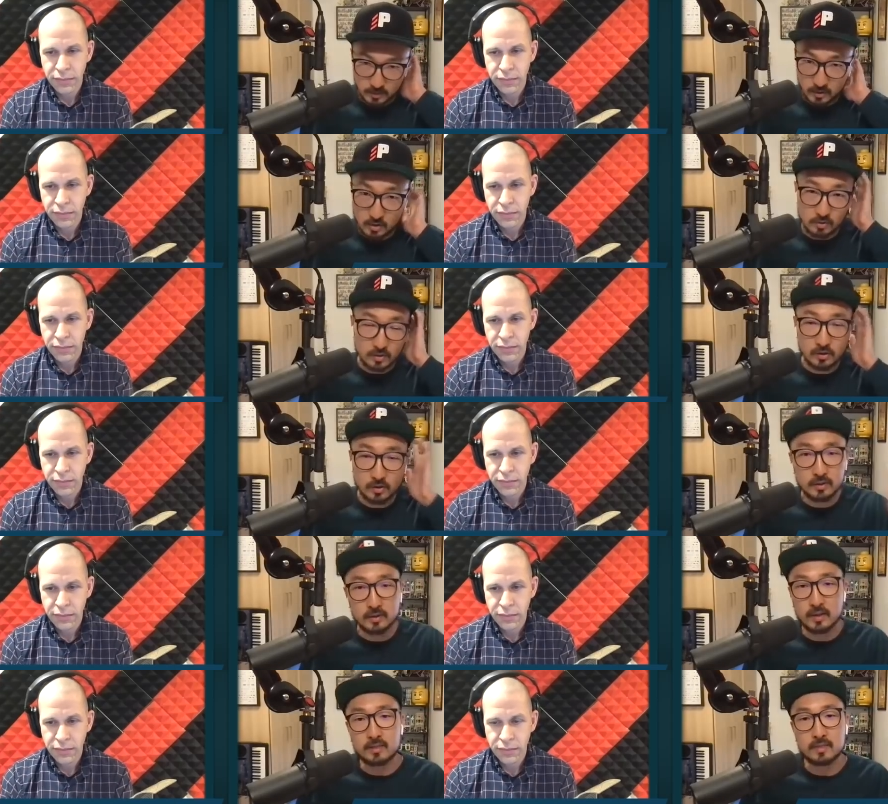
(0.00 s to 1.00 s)
Speaker 1: you know,
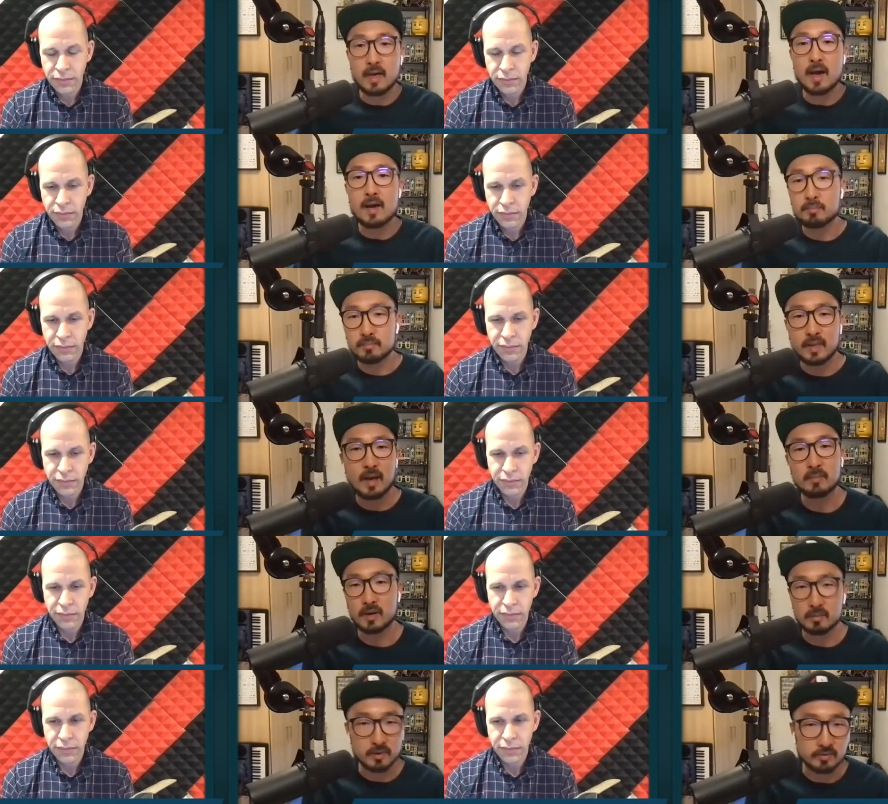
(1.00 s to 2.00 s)
clearly, like that that
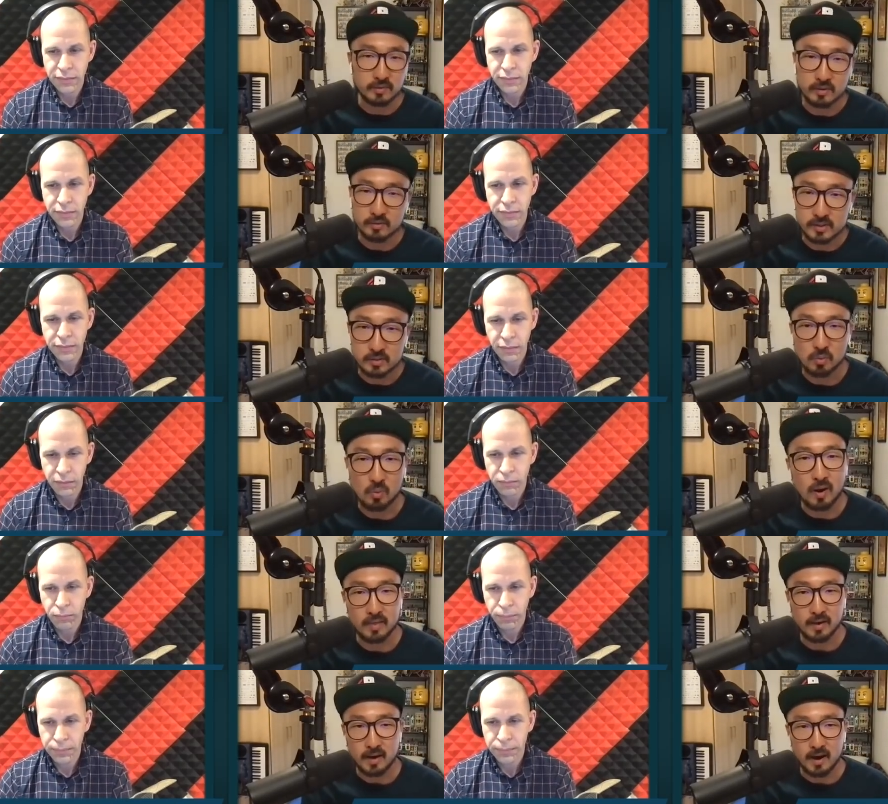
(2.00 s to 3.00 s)
might have been the reason why
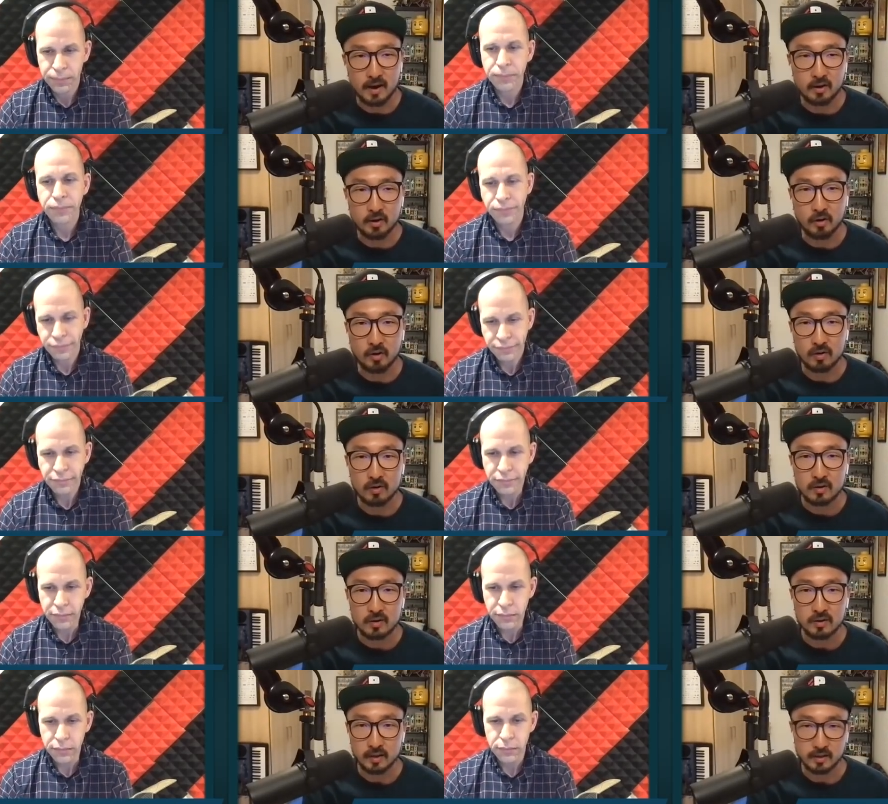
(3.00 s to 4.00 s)
they hired her.
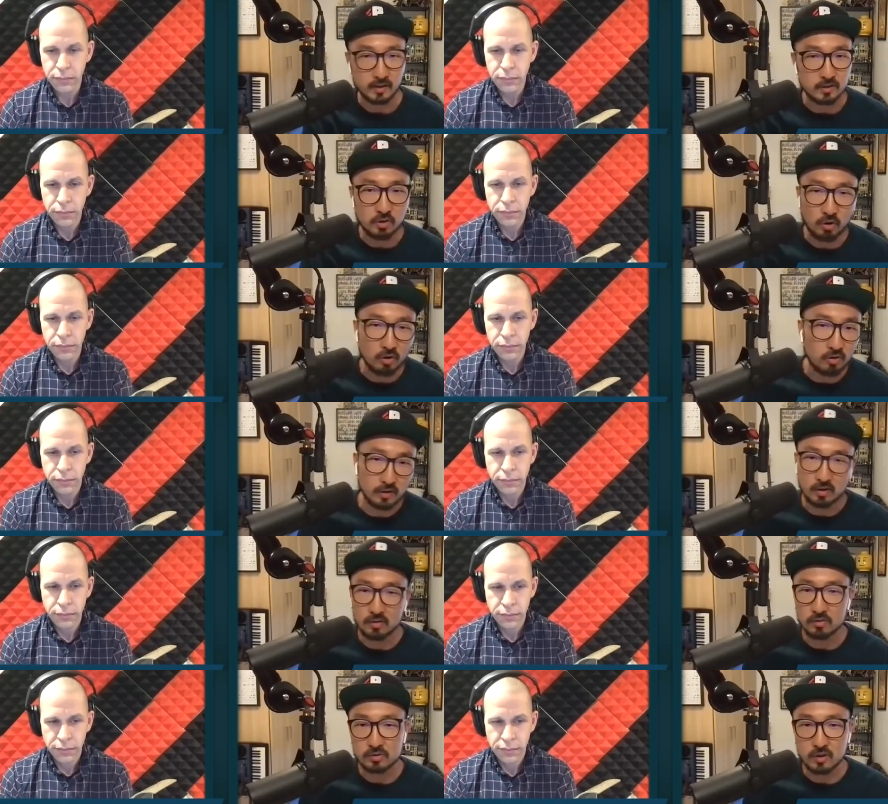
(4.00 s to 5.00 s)
Like internally,
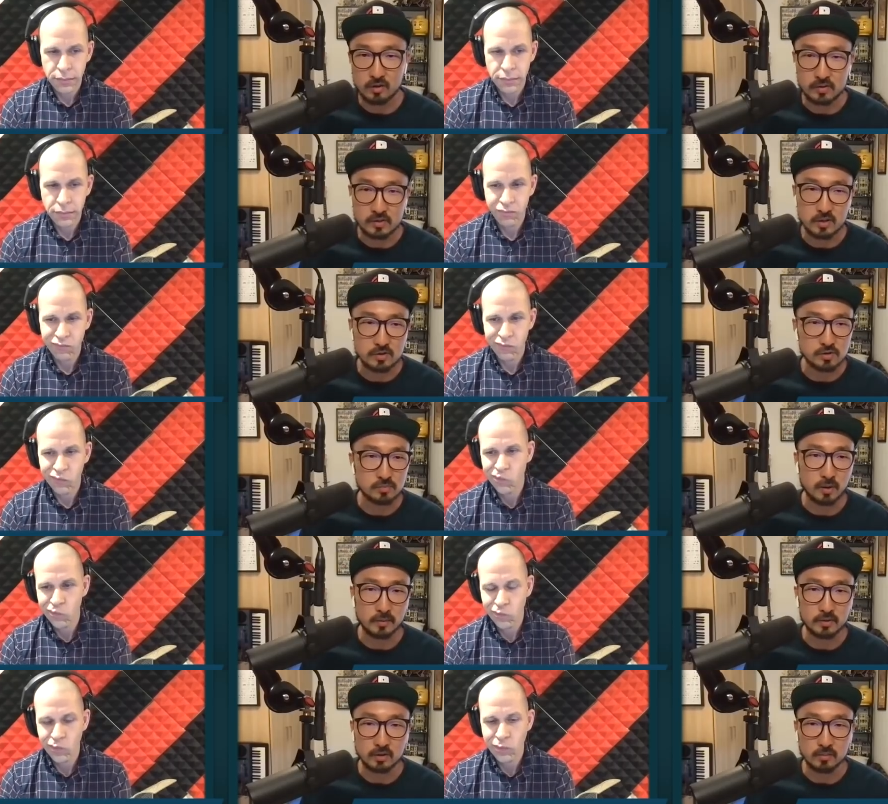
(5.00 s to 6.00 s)
all those conversations
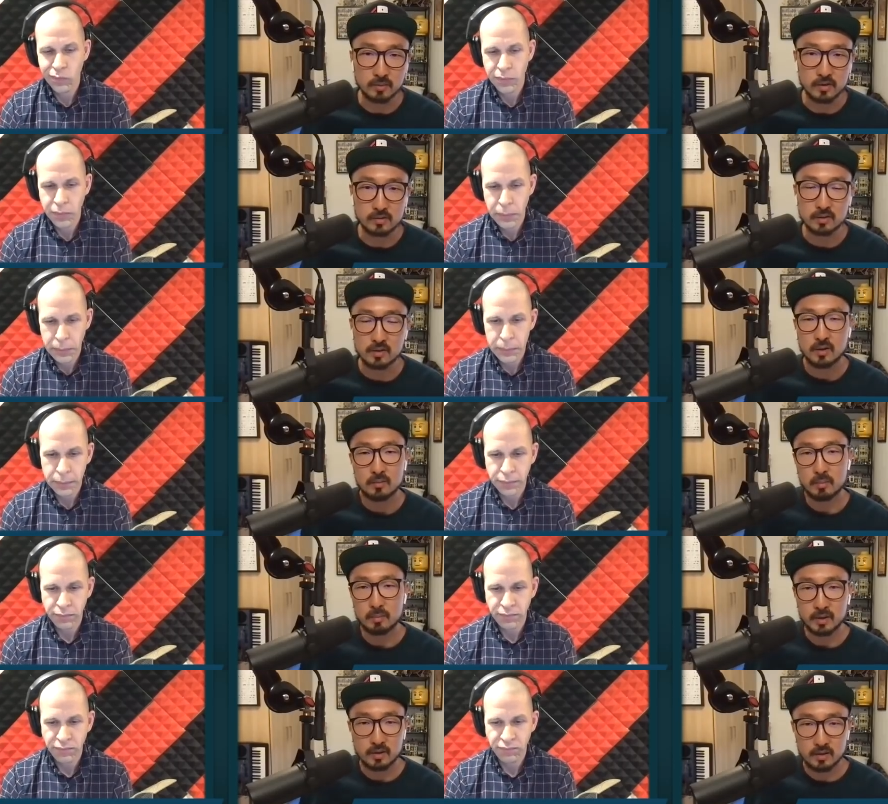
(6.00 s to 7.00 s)
probably took place. But
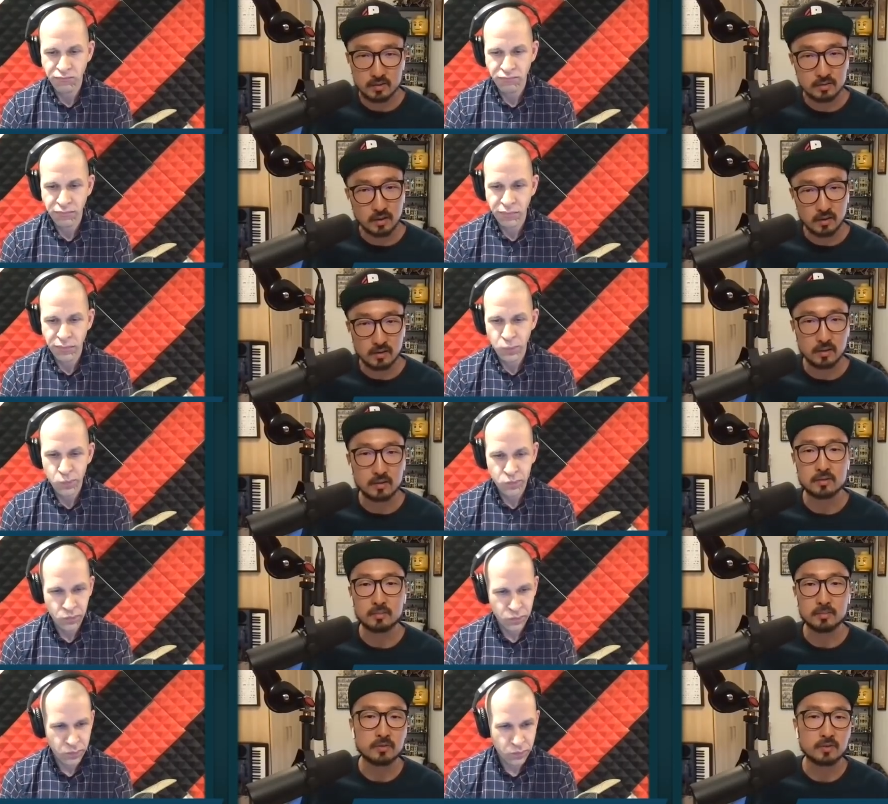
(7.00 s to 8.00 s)
because I think
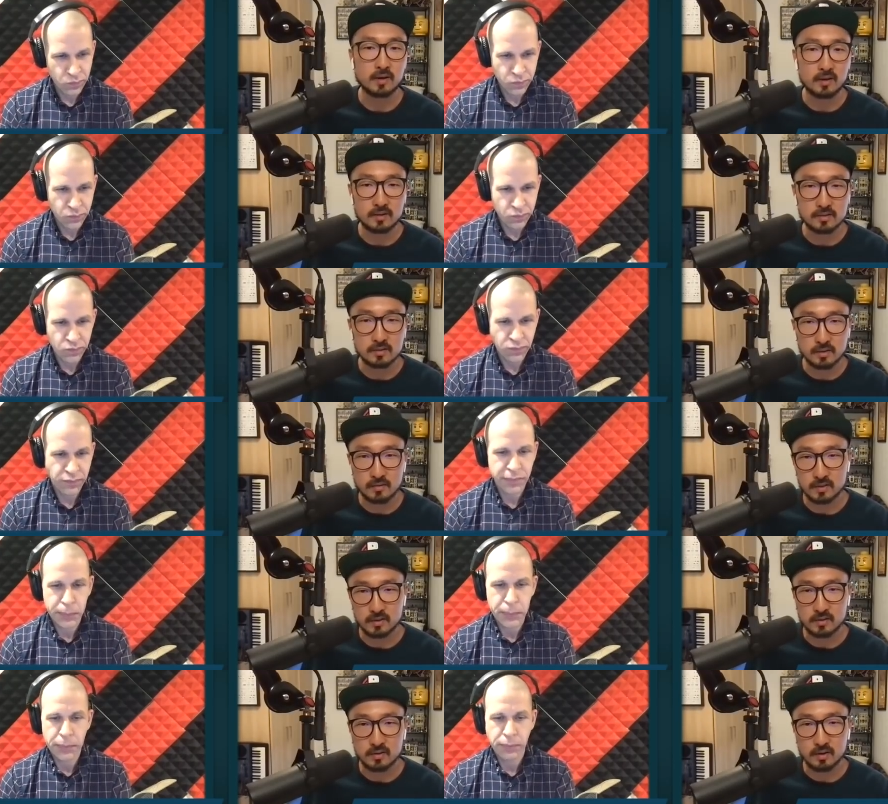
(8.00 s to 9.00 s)
so much of the audience is left
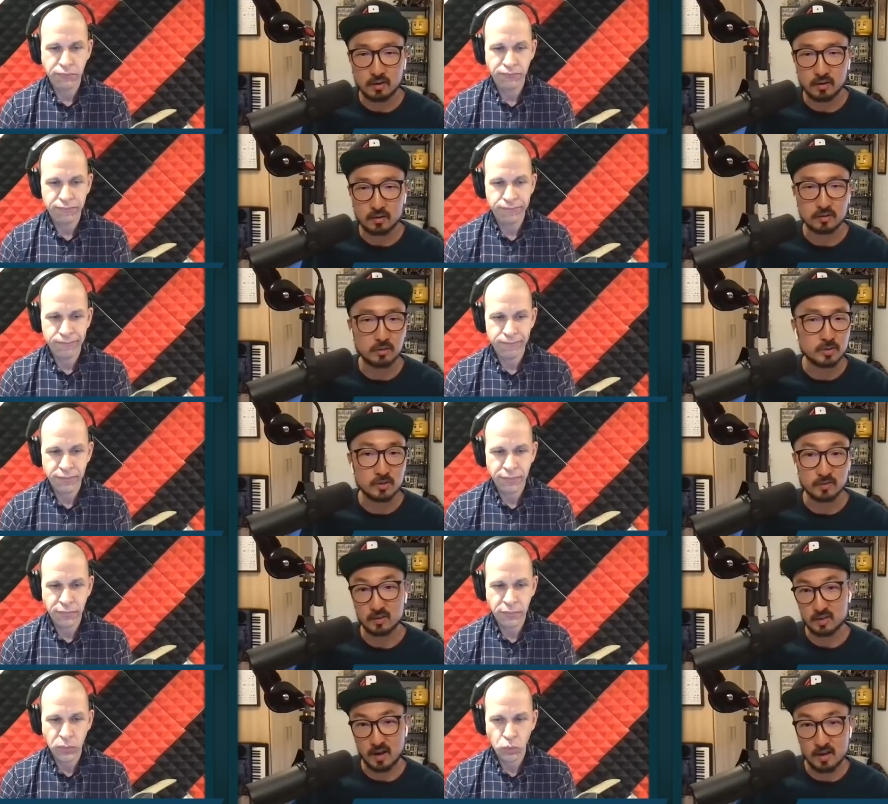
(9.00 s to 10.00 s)
in the dark, so much of the
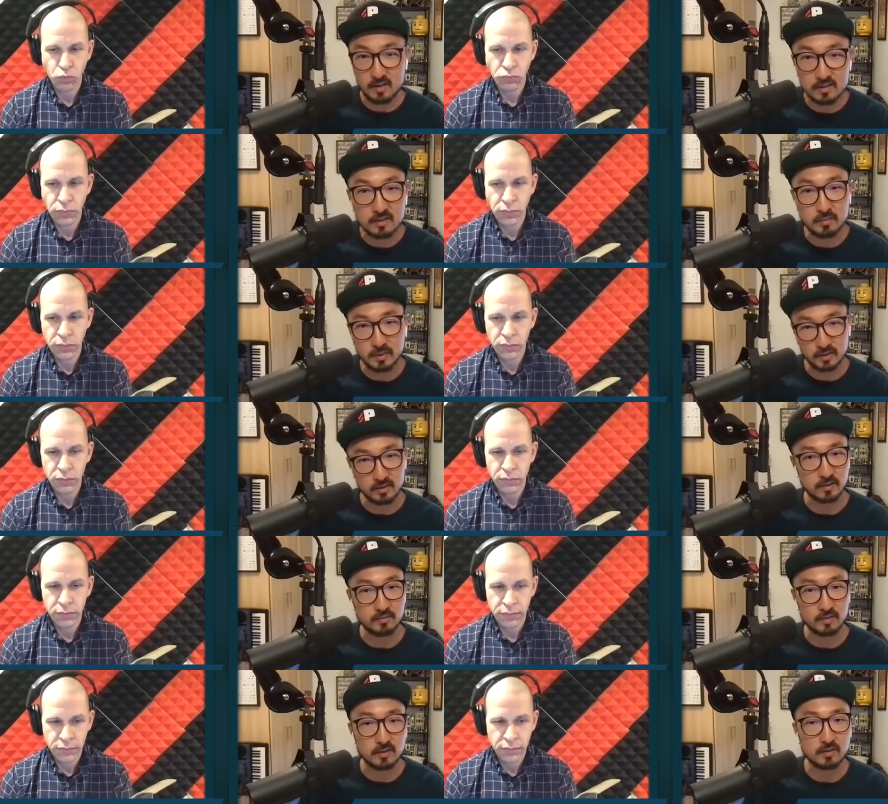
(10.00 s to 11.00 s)
talent seemingly is
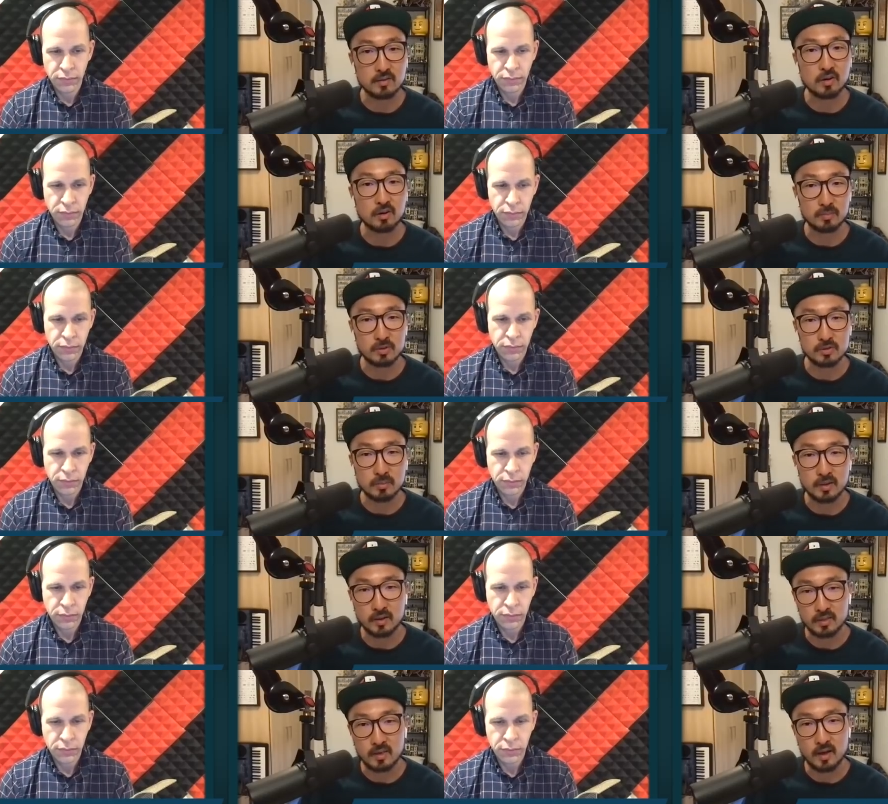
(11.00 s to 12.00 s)
left in the dark about something
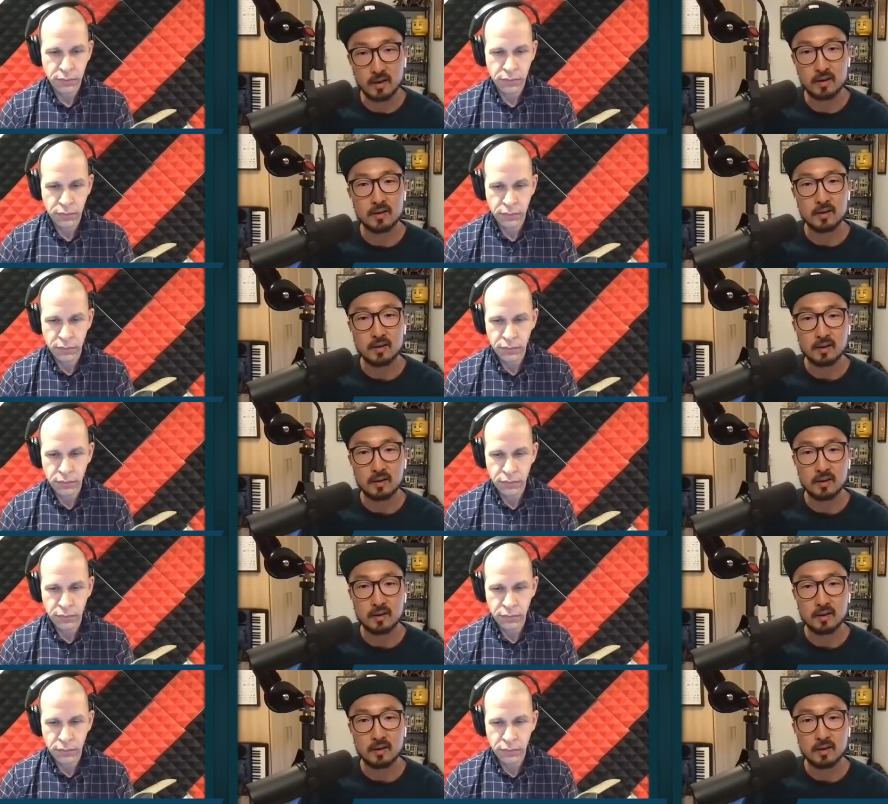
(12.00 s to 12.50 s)
like that,